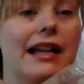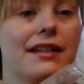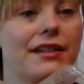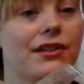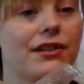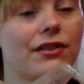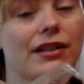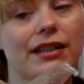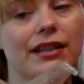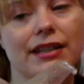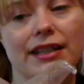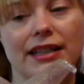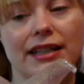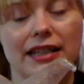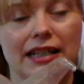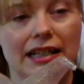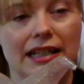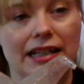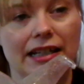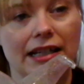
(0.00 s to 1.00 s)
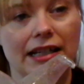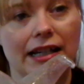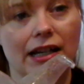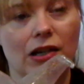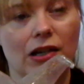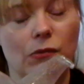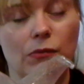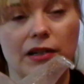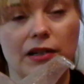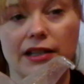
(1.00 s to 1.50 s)
As you can see,
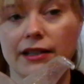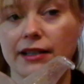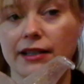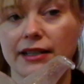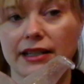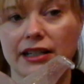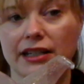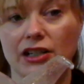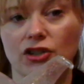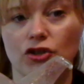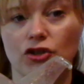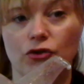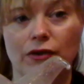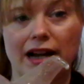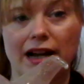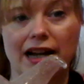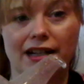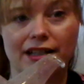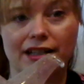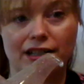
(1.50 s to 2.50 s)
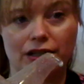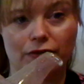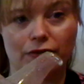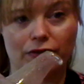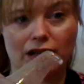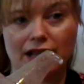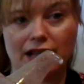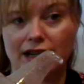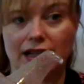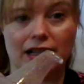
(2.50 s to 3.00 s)
um, it's an
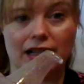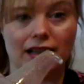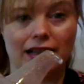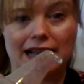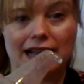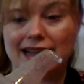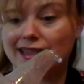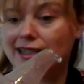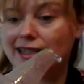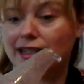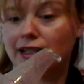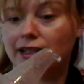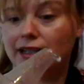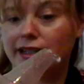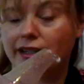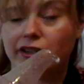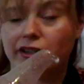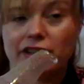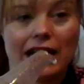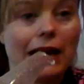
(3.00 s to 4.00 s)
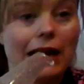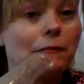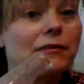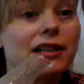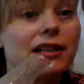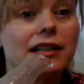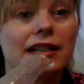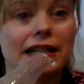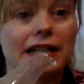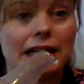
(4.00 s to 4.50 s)
attractive, kind of classically
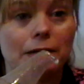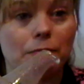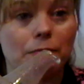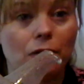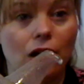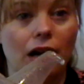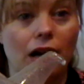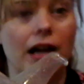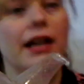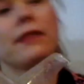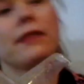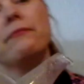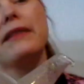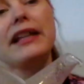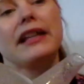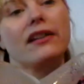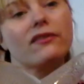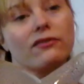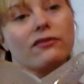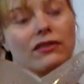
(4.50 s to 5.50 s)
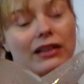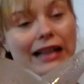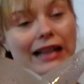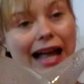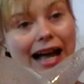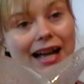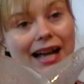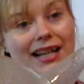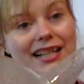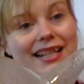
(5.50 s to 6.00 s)
shaped teapot made of
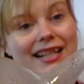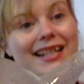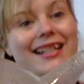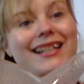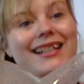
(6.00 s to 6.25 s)
glass.